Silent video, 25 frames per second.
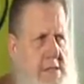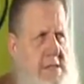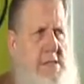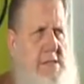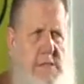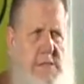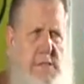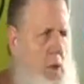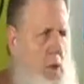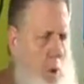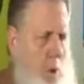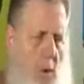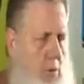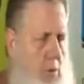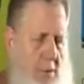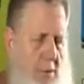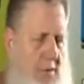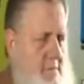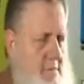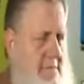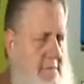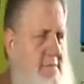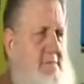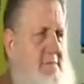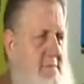no.
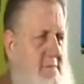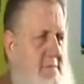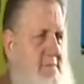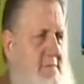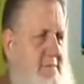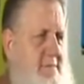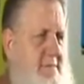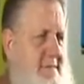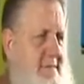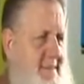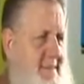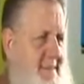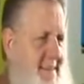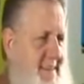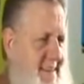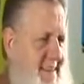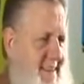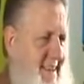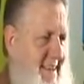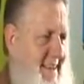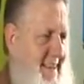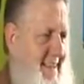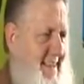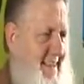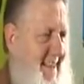
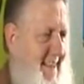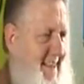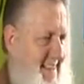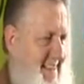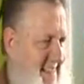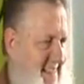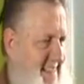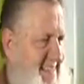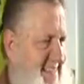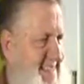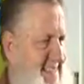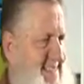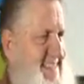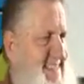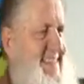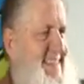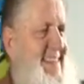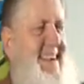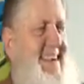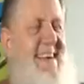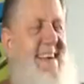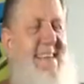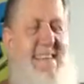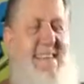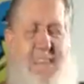Like this, you
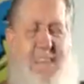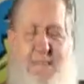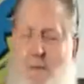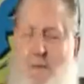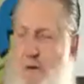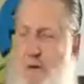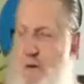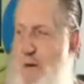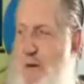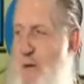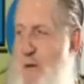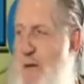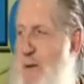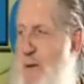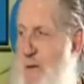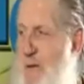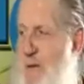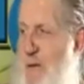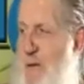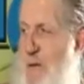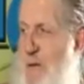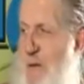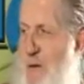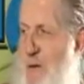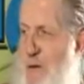know. I said, well,
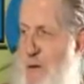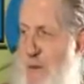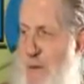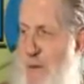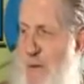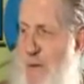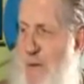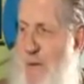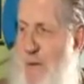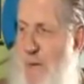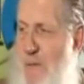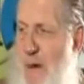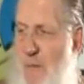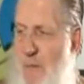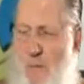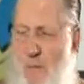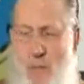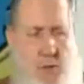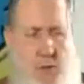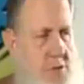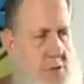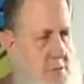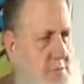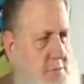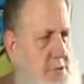do you know something about
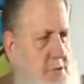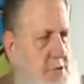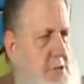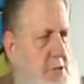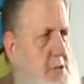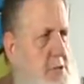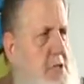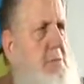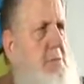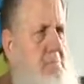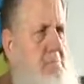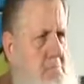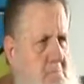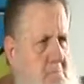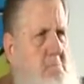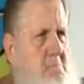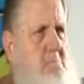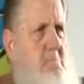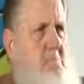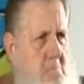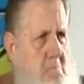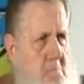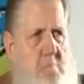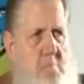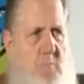Muslims? She said,
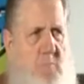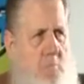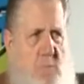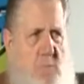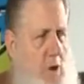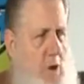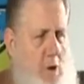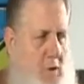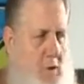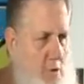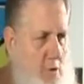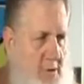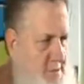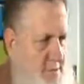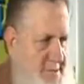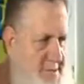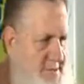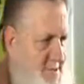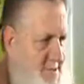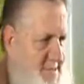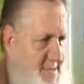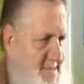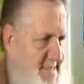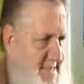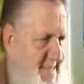no.
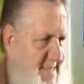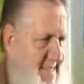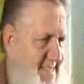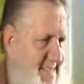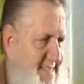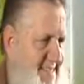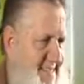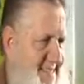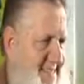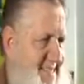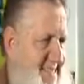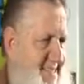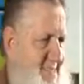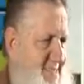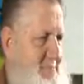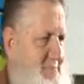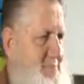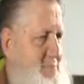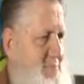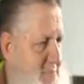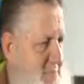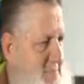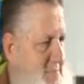She'd